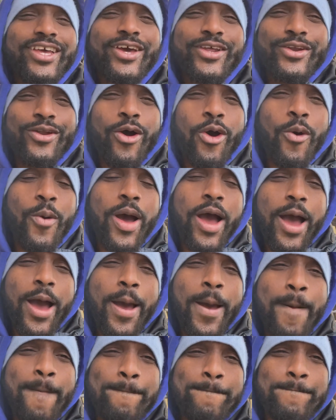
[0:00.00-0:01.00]
No,
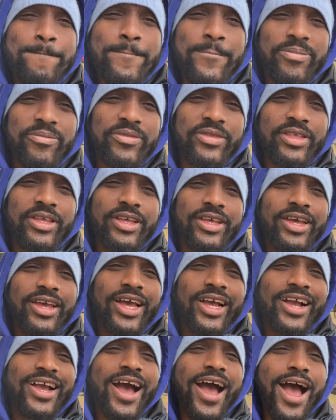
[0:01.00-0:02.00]
um,
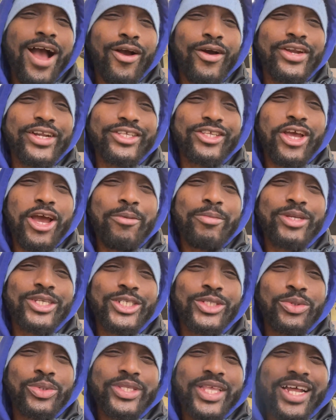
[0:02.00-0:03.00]
Khago
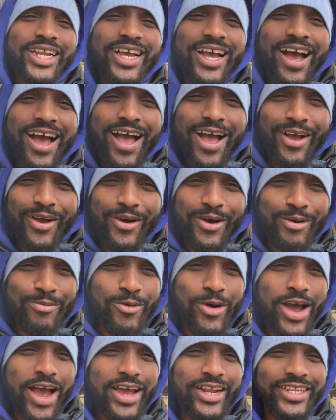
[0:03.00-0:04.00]
determined shooter, Khago.
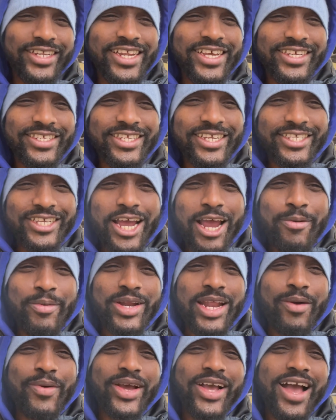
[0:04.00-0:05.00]
Boy, de
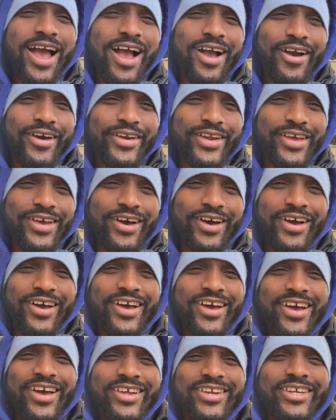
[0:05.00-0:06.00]
determine a Khago there.
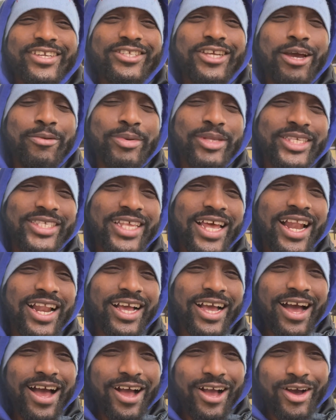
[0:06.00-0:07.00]
Determined
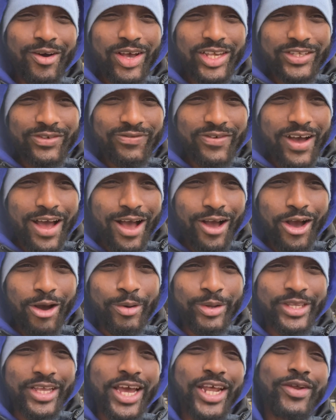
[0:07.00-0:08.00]
style Khago as
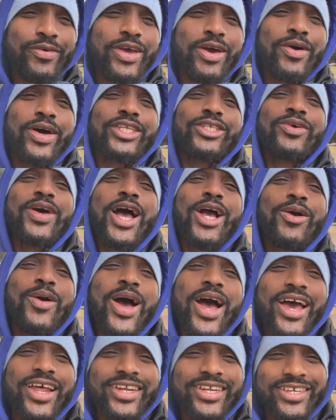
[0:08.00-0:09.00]
Fargo. But anyway, watch where I go on.